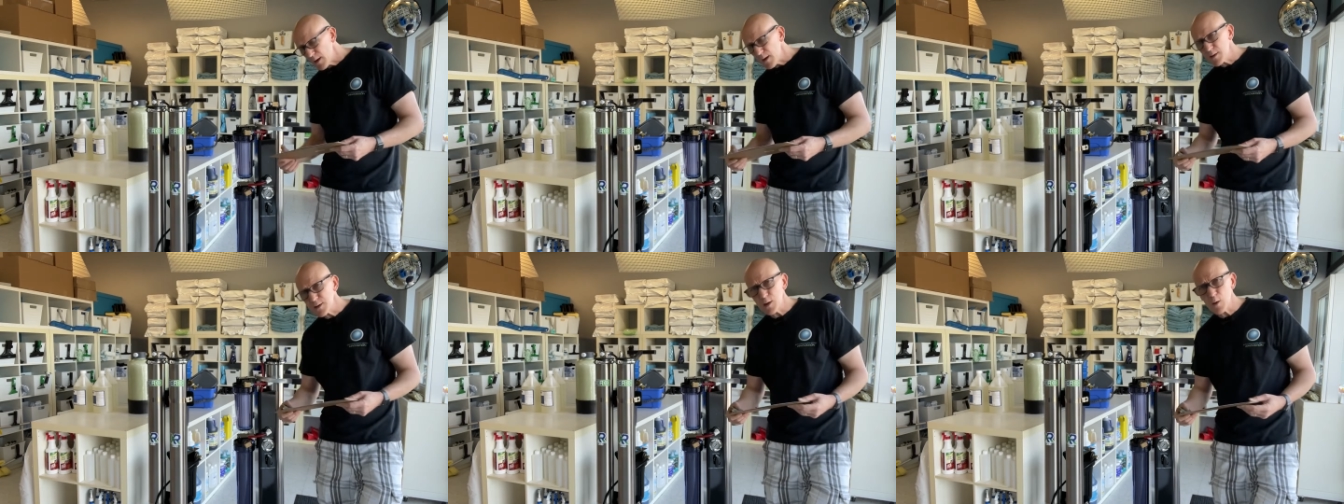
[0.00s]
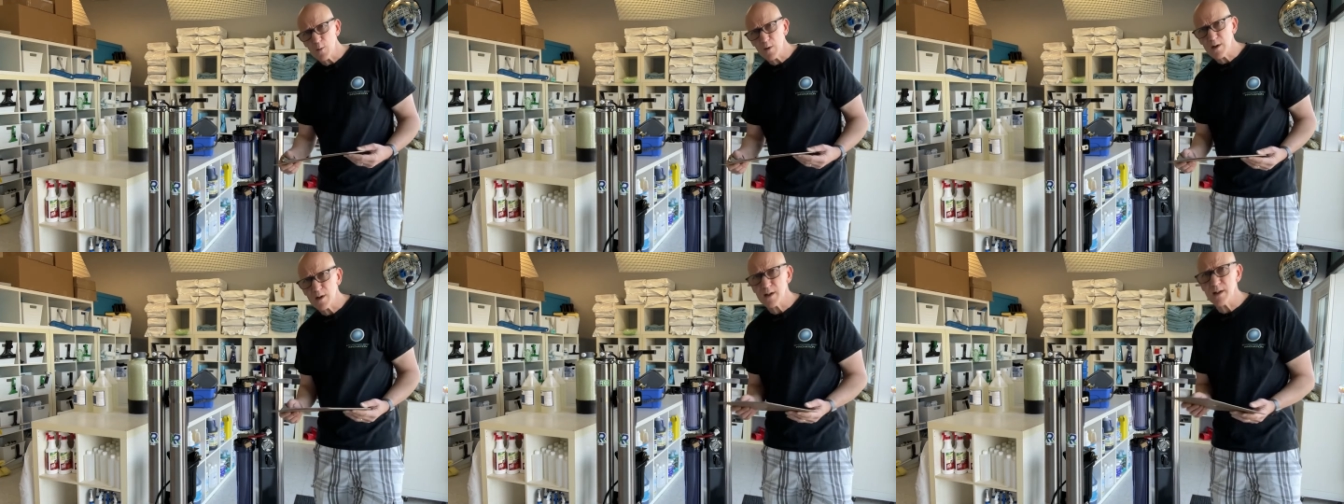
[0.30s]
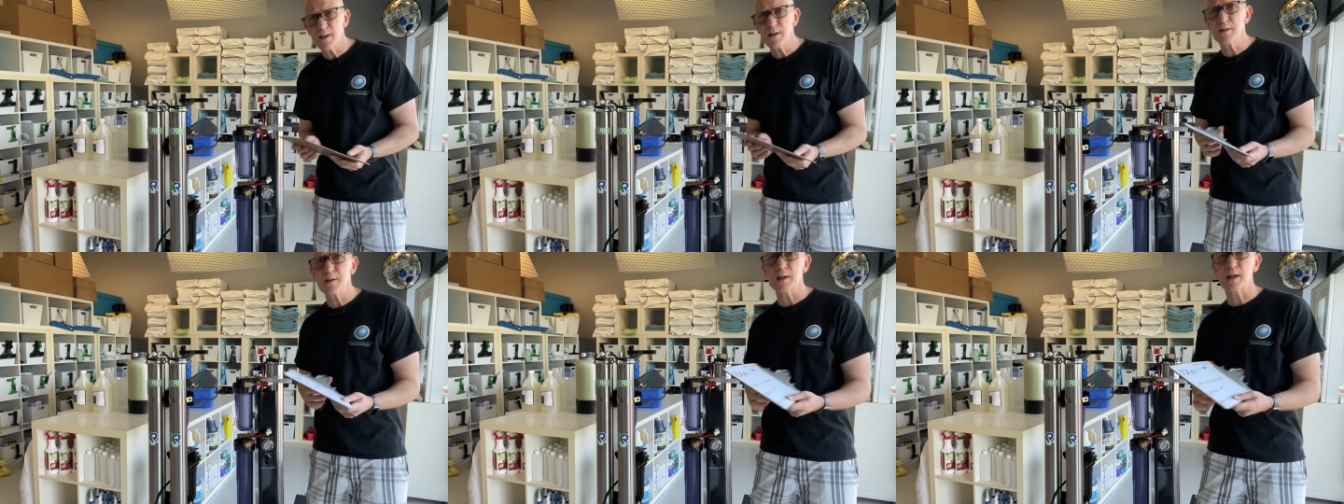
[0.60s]
So we're going
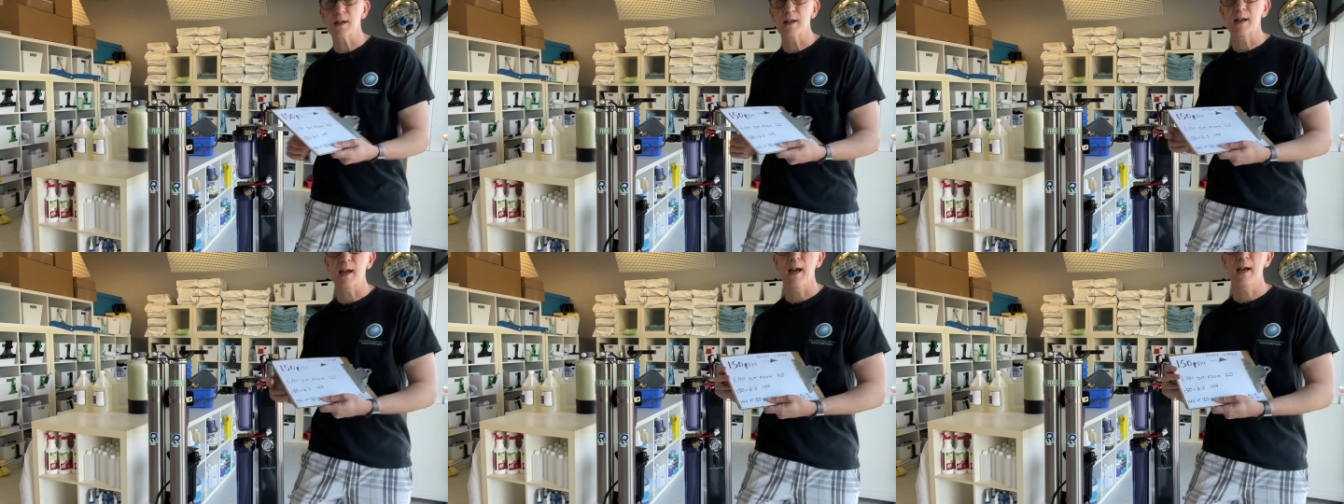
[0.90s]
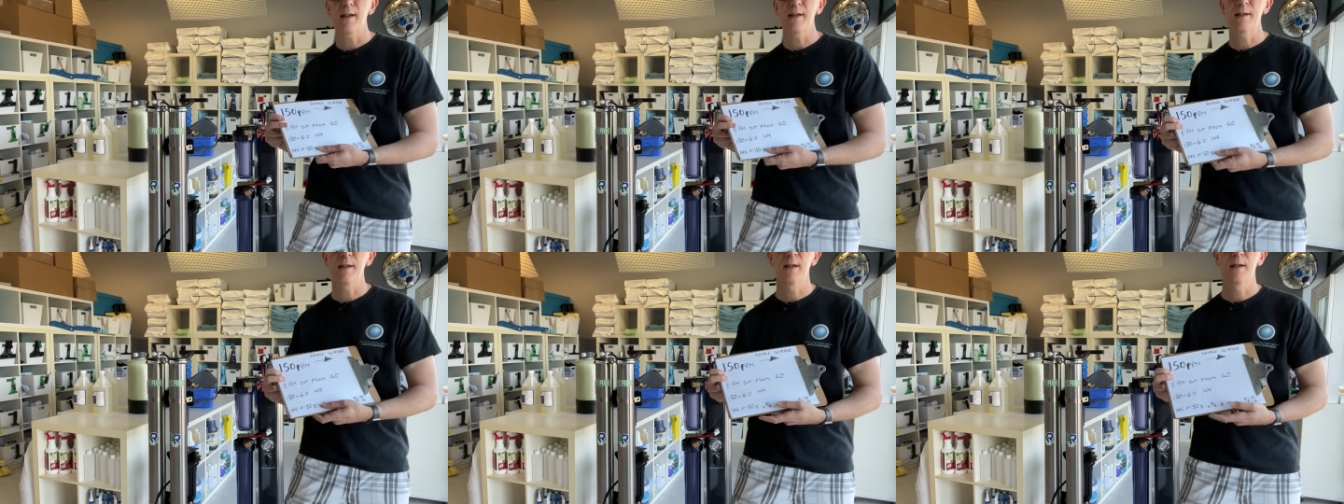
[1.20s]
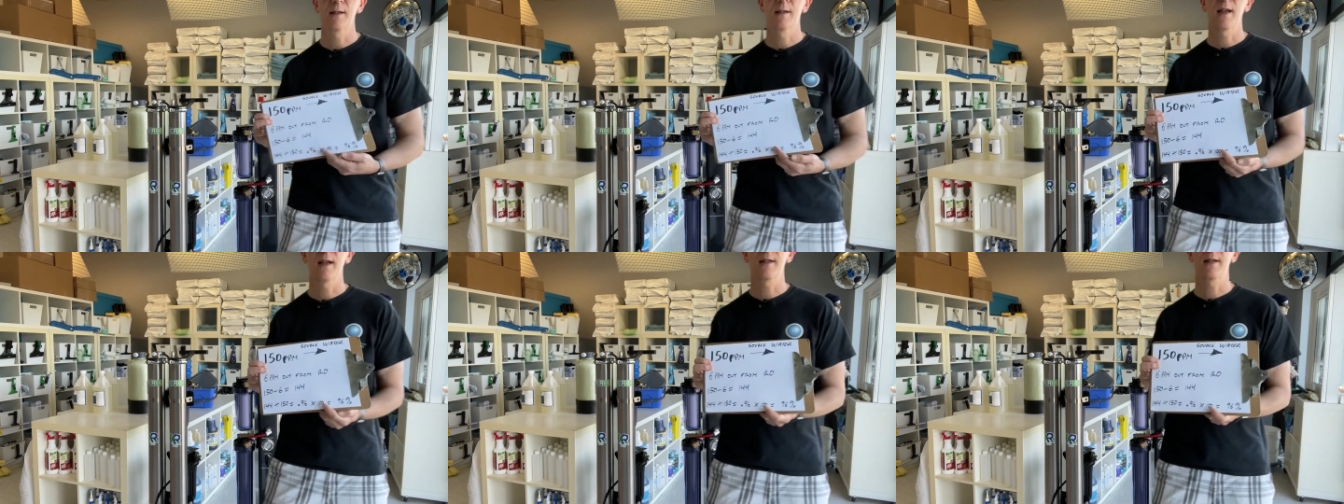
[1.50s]
to use a case
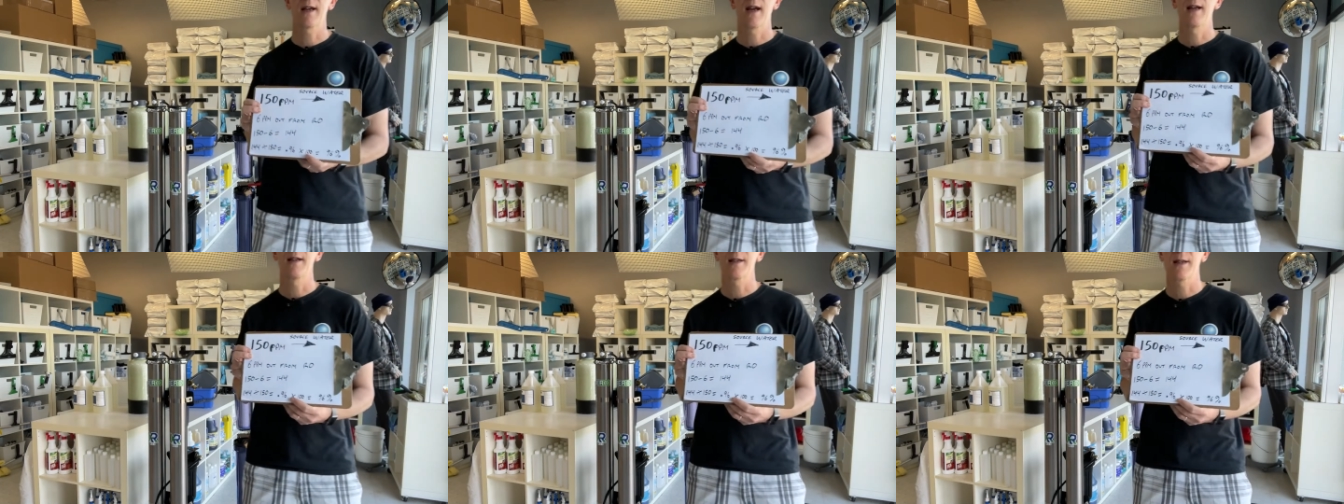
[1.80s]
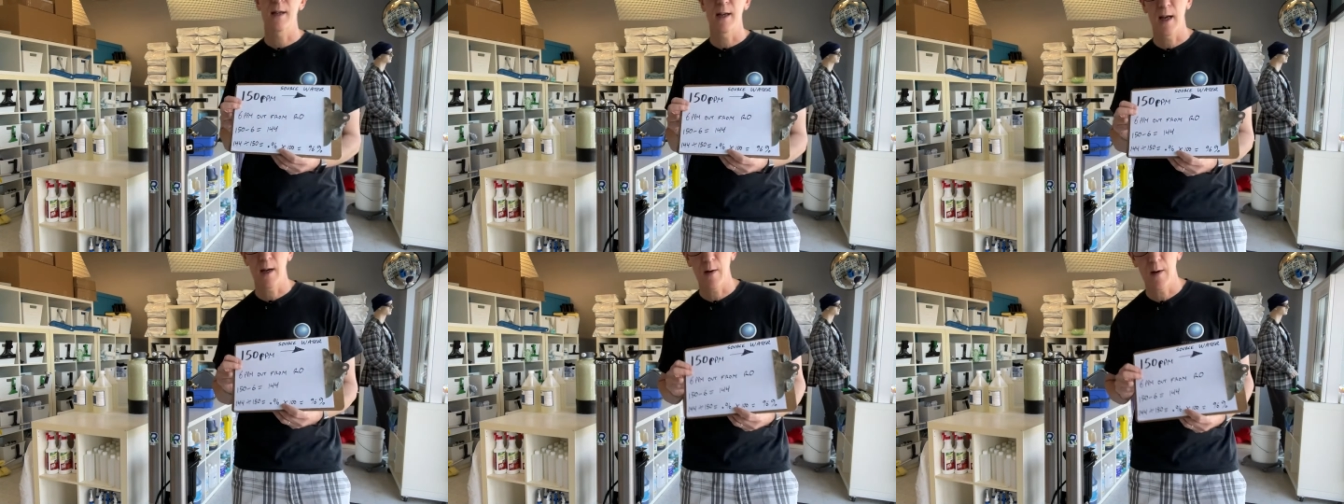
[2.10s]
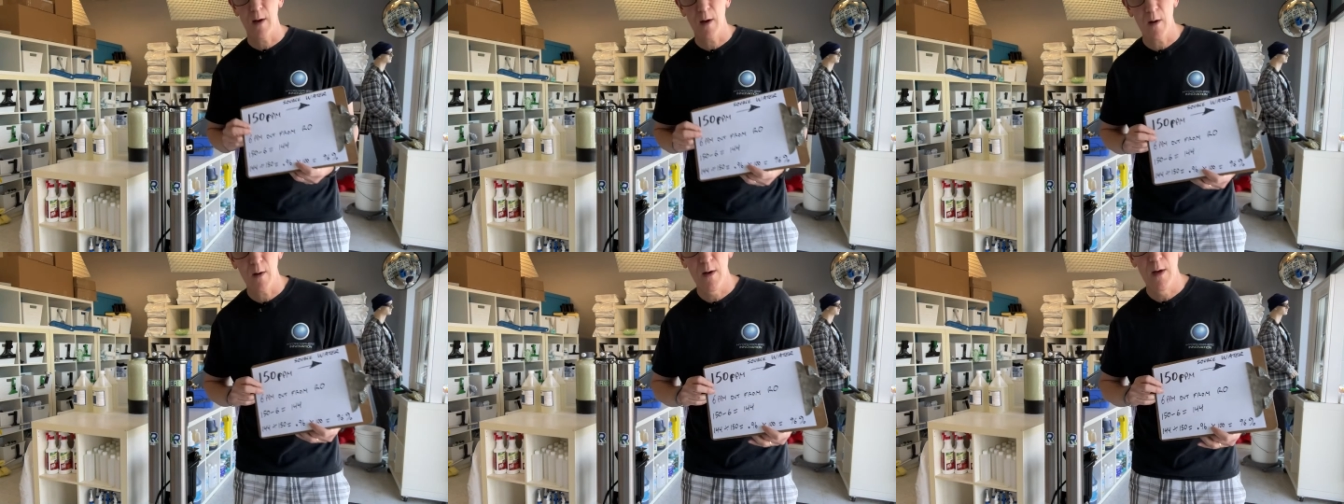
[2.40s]
test case
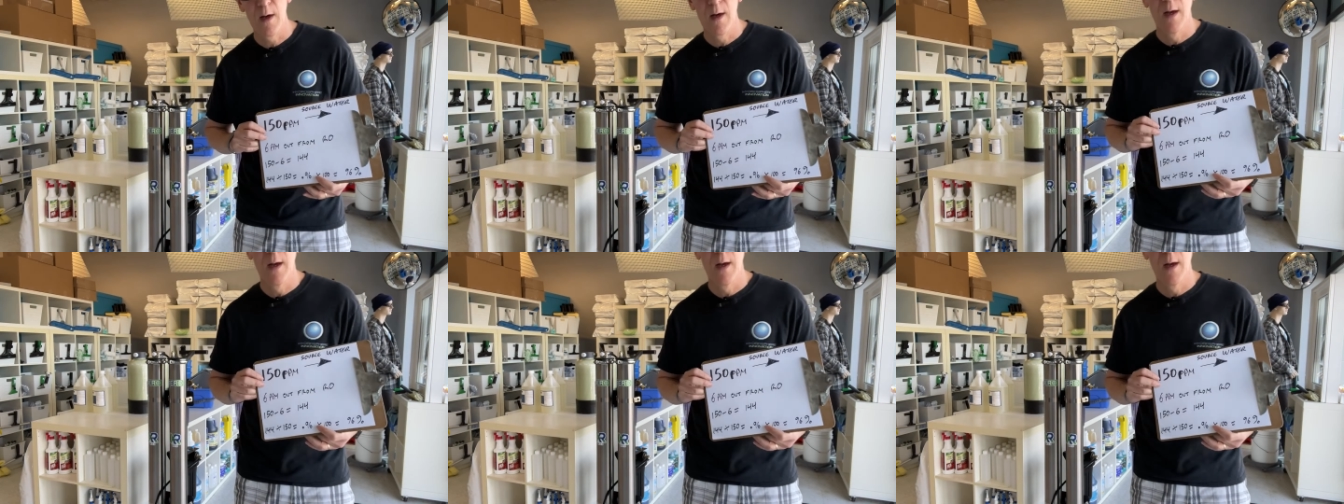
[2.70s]
scenario